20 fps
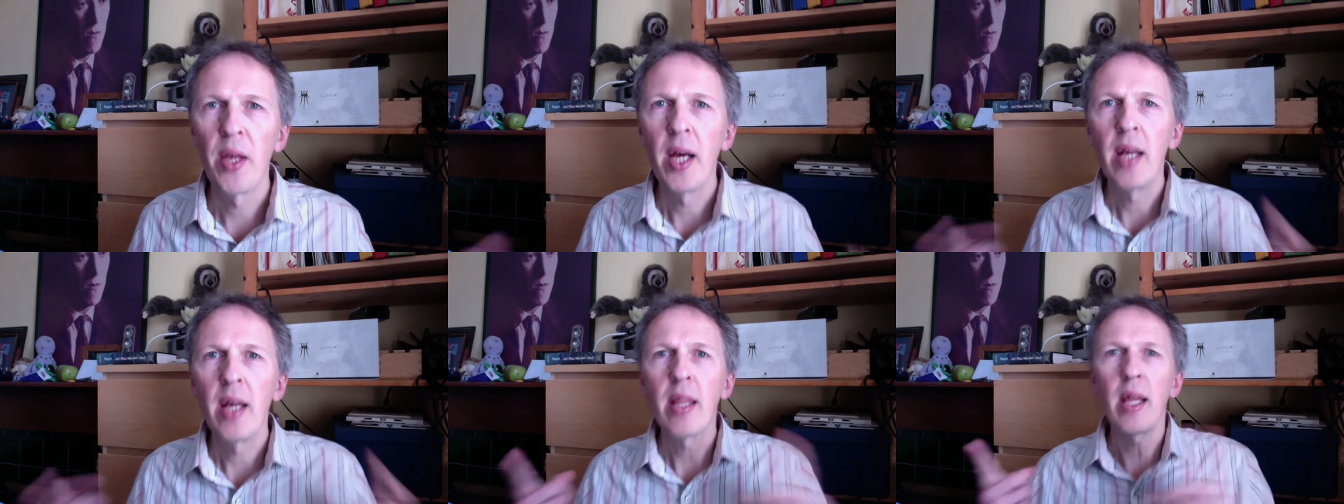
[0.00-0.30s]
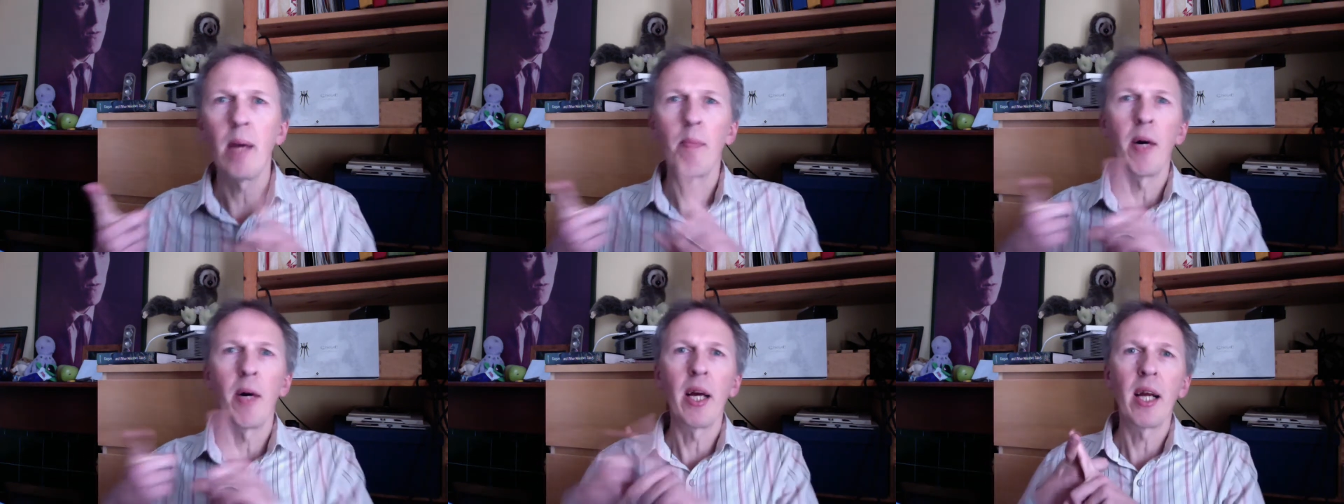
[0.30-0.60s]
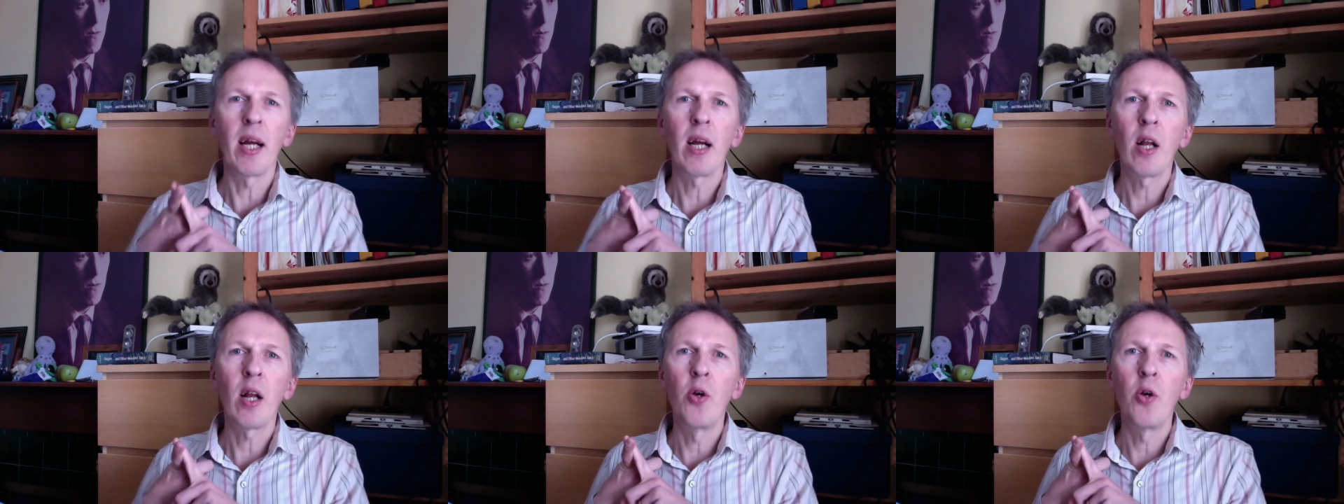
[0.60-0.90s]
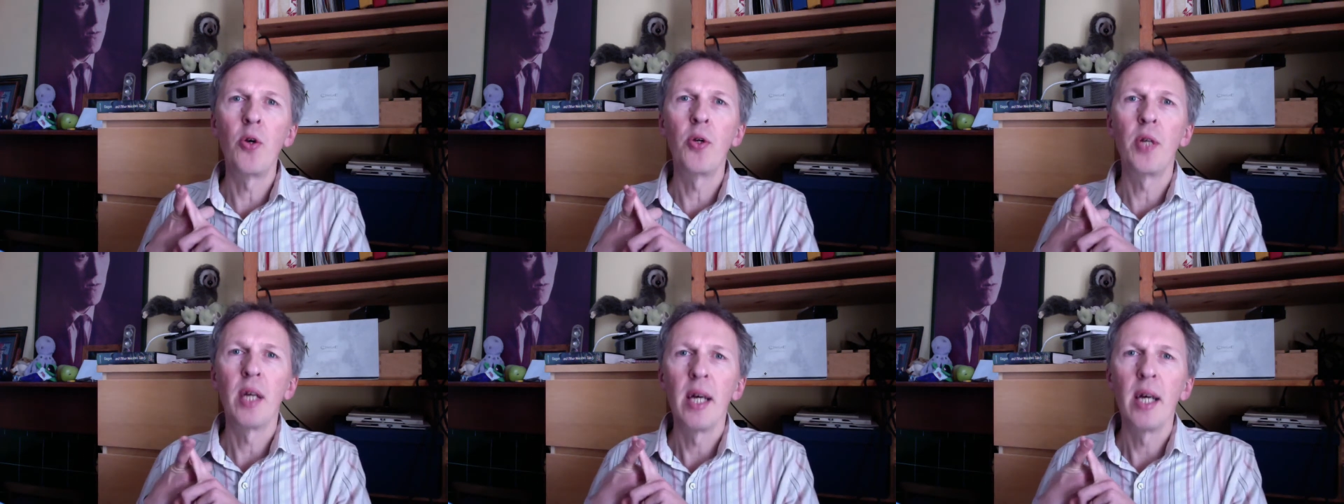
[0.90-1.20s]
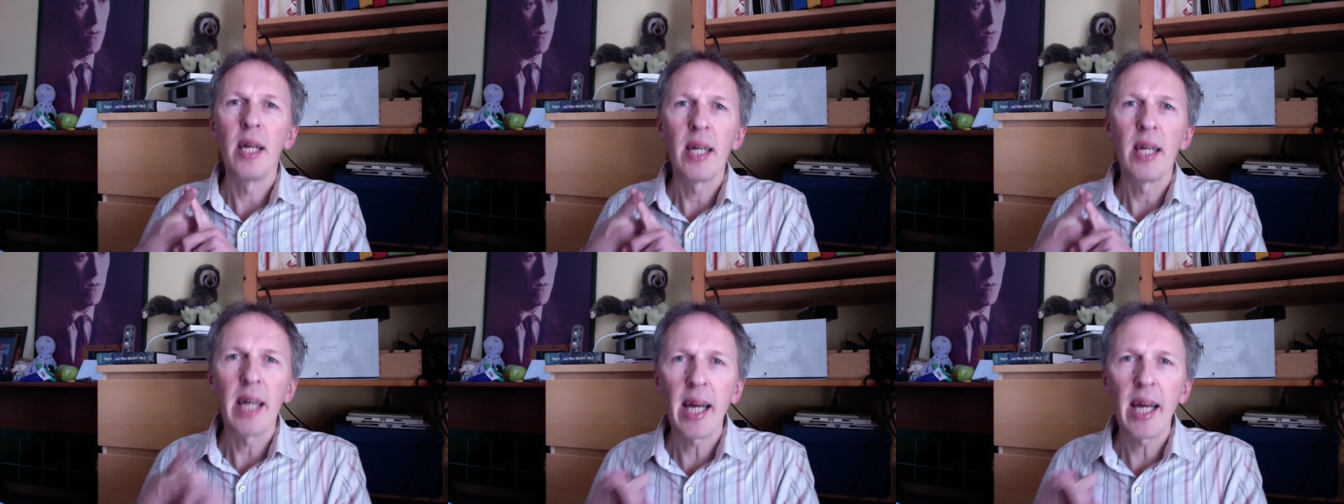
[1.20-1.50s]
That might include
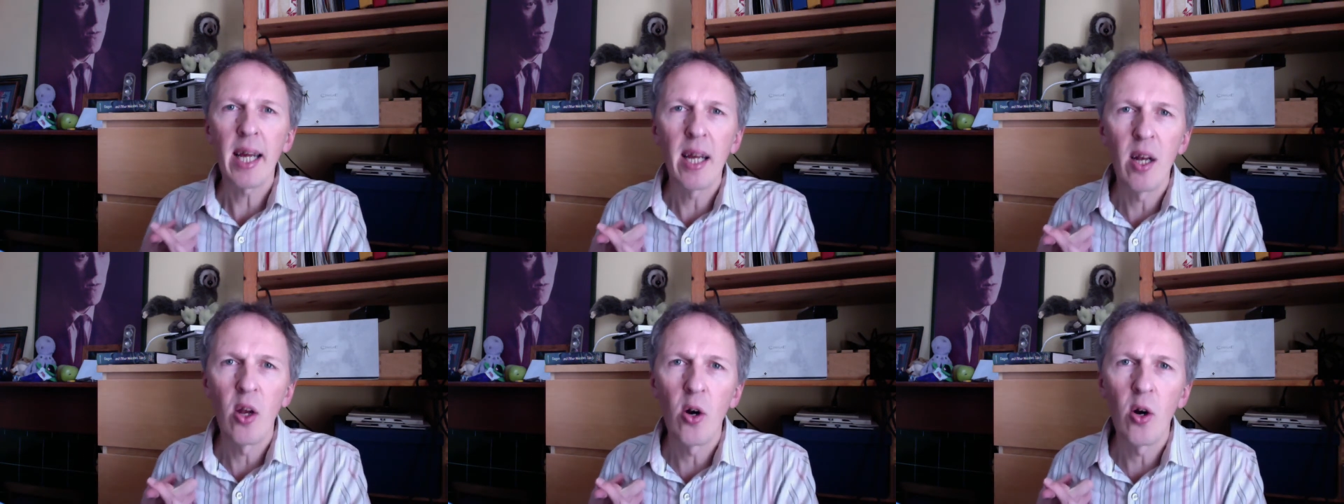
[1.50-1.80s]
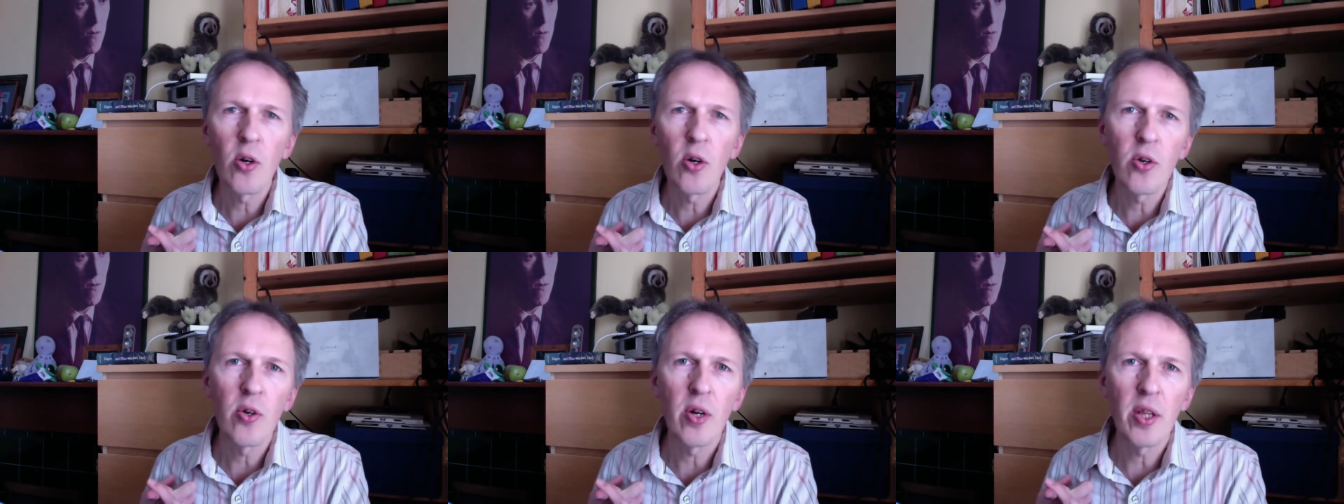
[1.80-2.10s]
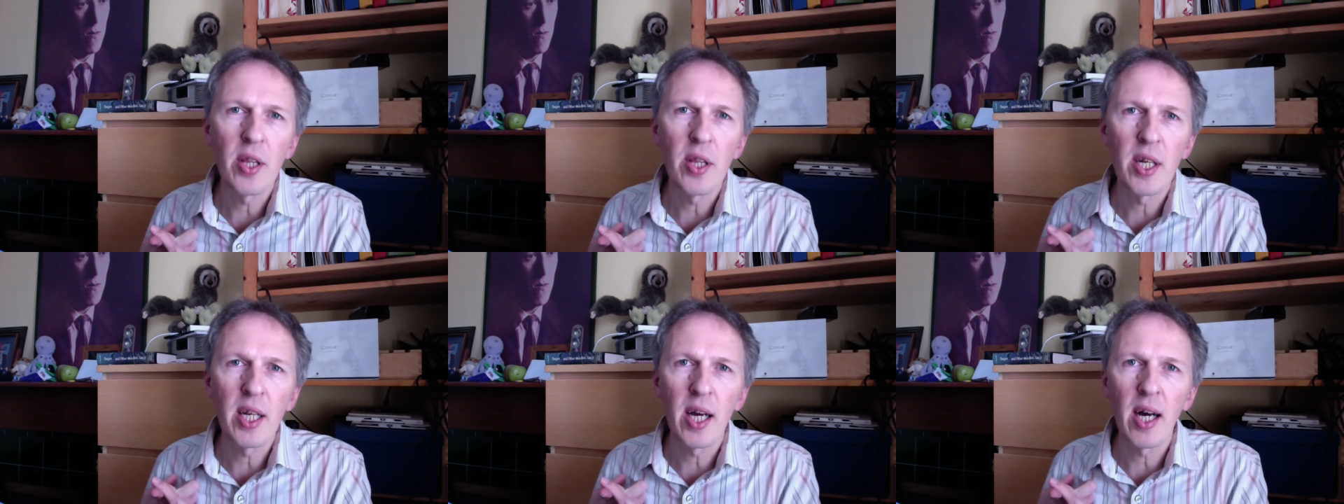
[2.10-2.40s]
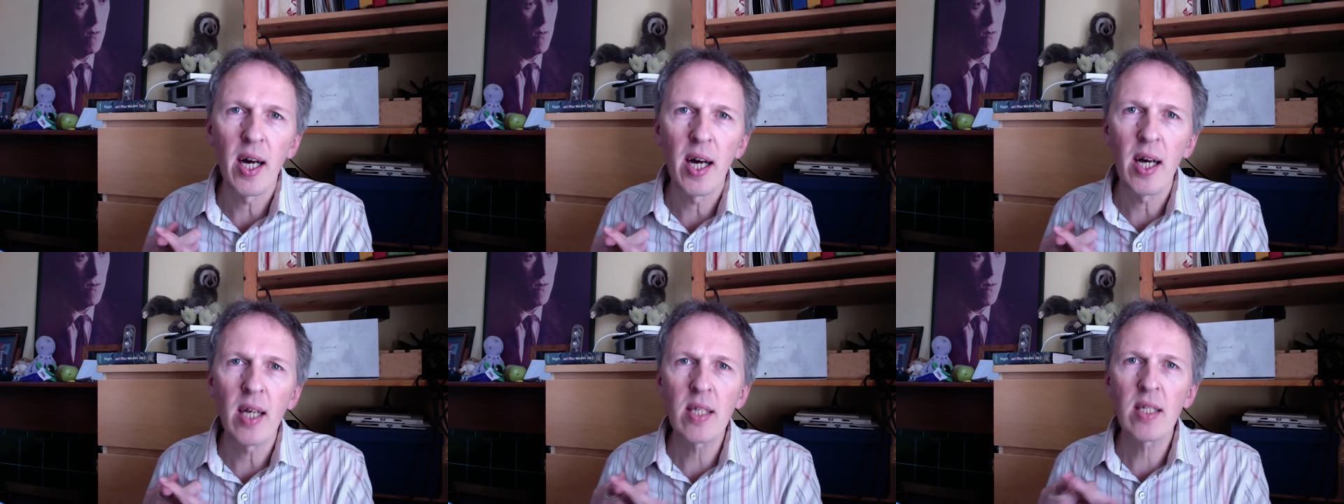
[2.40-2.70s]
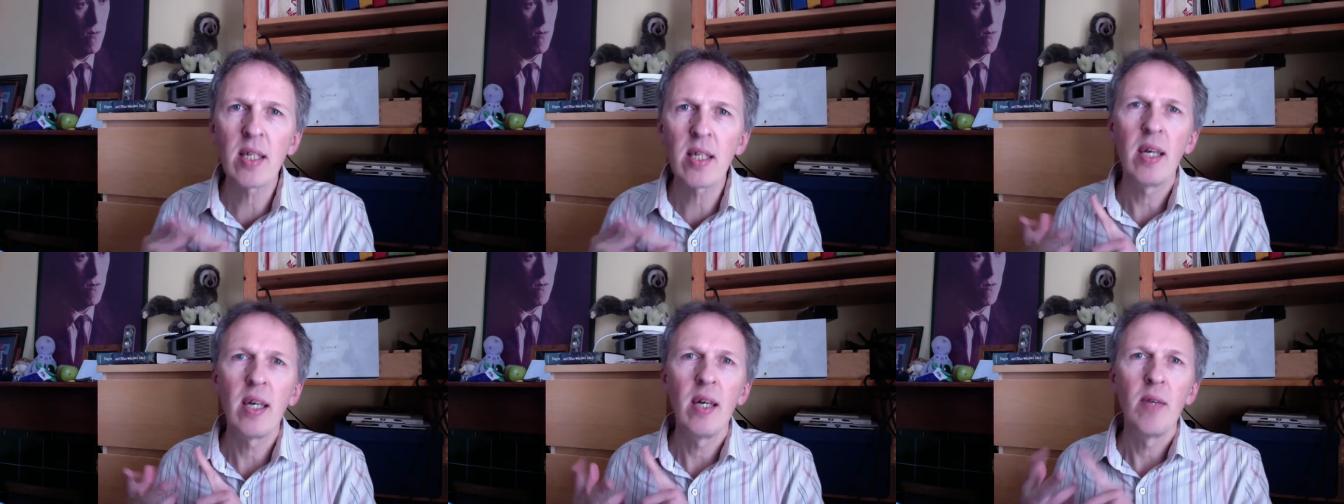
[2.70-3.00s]
taking longer at the task,